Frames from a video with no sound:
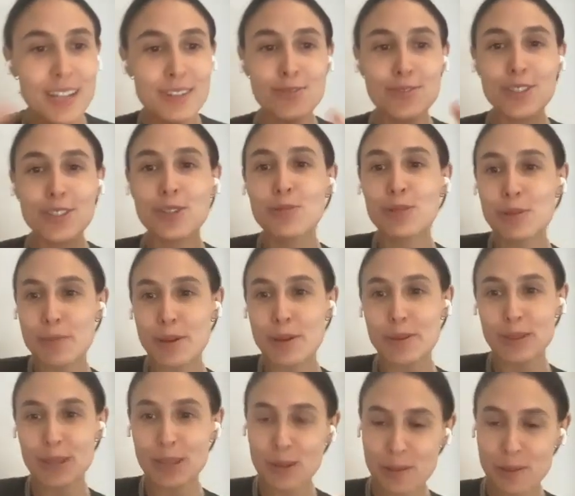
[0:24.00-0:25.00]
If you will
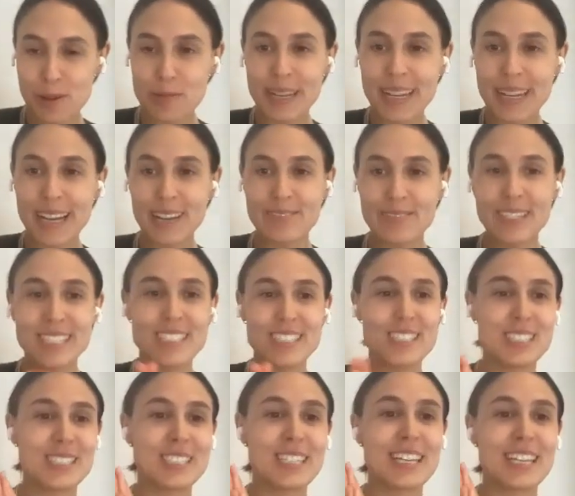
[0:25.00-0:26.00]
both humor me, I'm going to
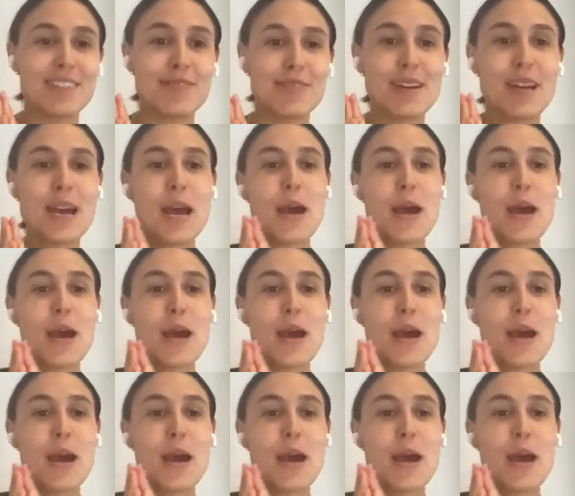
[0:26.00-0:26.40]
just give